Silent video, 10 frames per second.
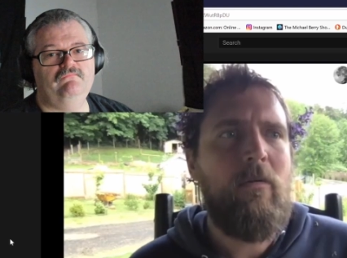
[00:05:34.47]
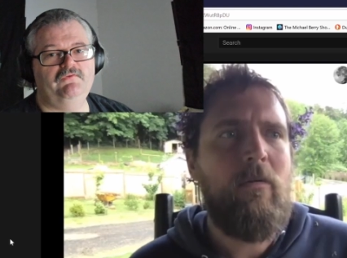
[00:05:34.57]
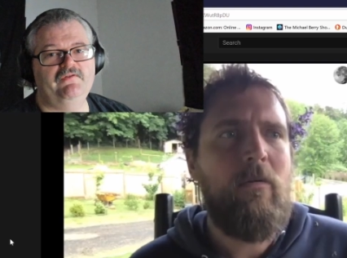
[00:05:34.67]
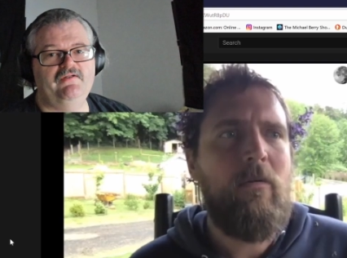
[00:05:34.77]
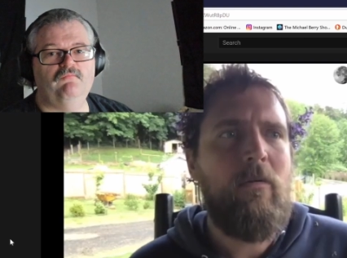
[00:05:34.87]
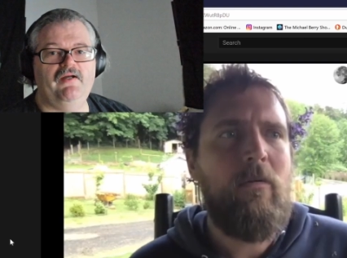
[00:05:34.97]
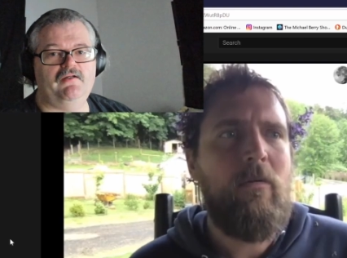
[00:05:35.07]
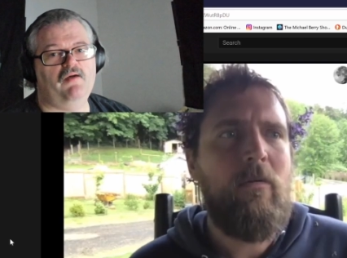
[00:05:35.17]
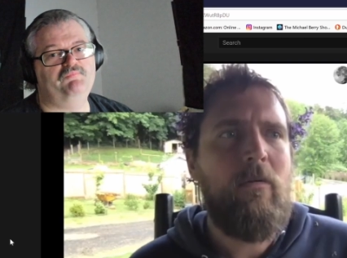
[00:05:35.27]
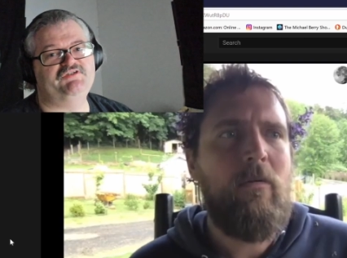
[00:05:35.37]
Speaker 1: you need to wake
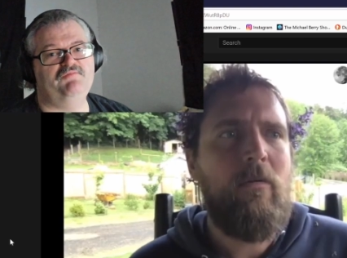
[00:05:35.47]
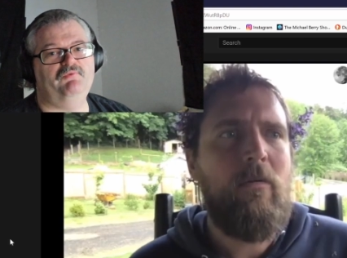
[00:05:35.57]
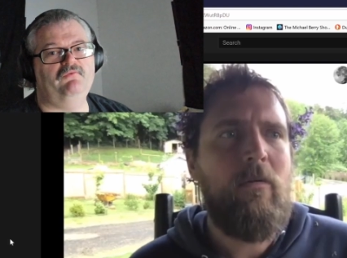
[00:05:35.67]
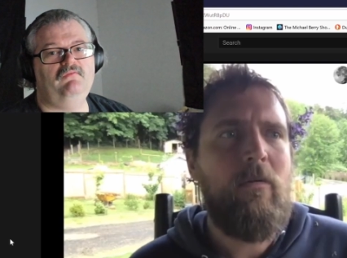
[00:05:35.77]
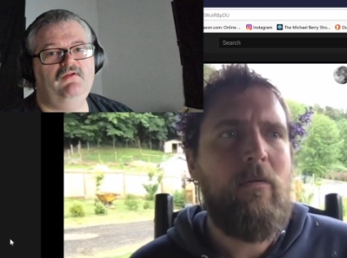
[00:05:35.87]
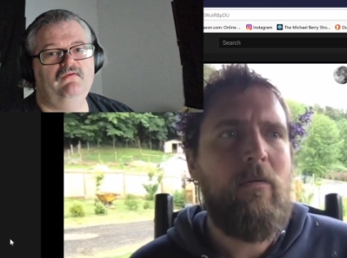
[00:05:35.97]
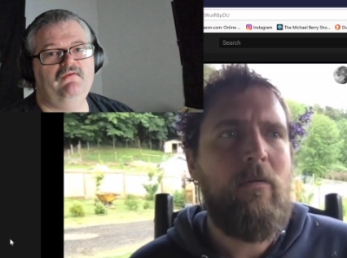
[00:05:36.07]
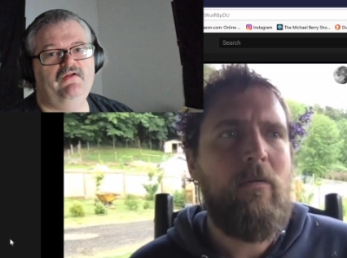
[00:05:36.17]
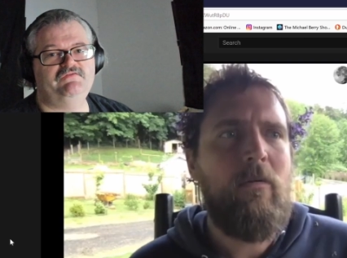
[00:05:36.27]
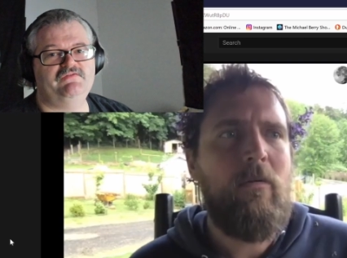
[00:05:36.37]
up, sheeple.
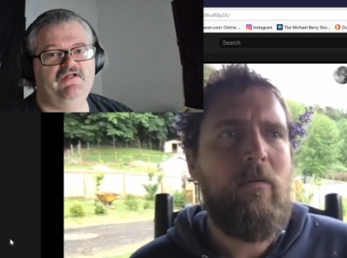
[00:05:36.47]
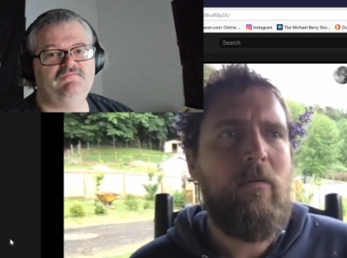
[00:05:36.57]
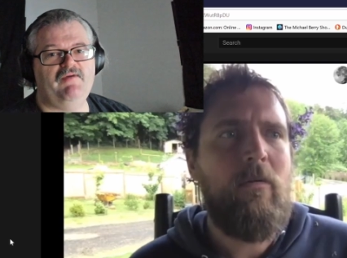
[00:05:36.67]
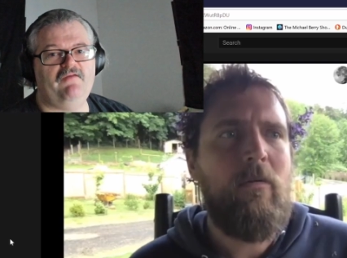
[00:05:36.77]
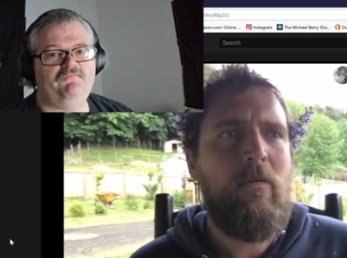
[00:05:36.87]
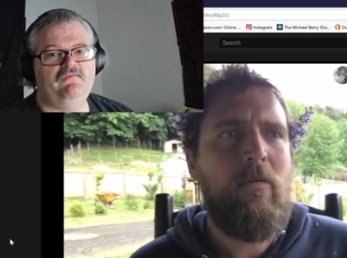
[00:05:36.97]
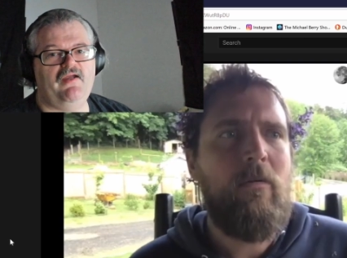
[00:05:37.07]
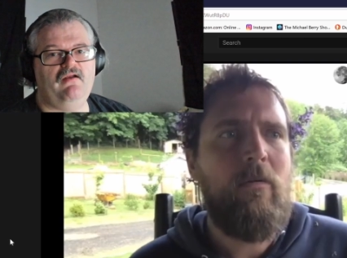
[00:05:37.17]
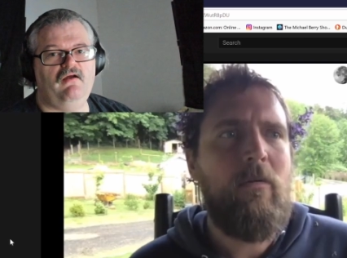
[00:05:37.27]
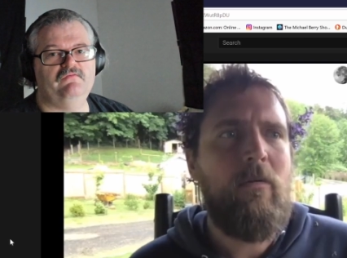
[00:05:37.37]
It's, it's math you
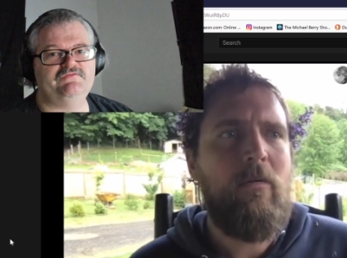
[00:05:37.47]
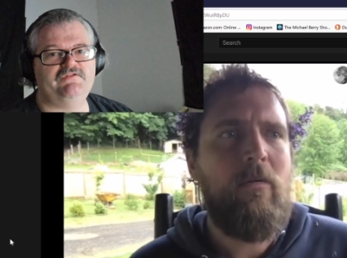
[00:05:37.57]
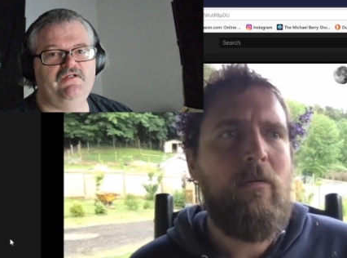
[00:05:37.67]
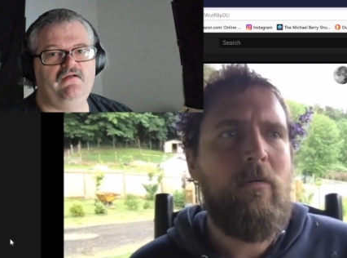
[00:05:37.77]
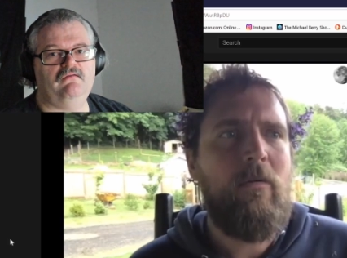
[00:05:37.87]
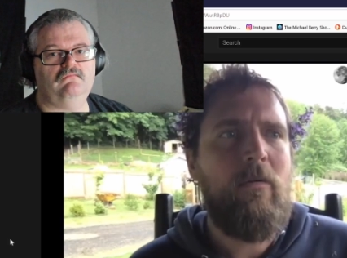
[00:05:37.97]
can't understand